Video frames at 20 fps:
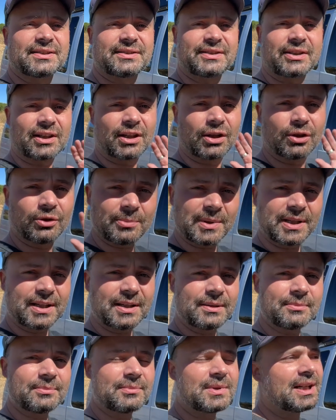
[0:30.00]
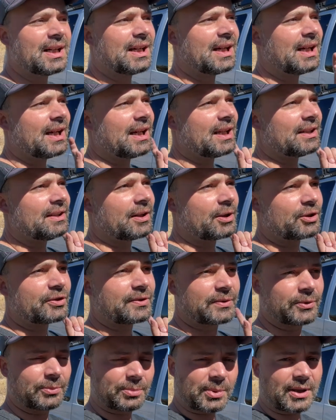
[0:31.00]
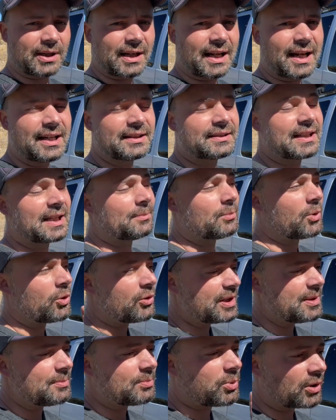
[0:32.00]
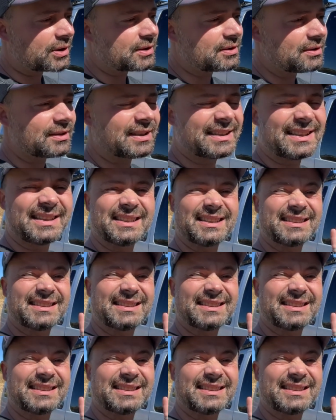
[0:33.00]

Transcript: they're aluminum, they're super light, and more importantly,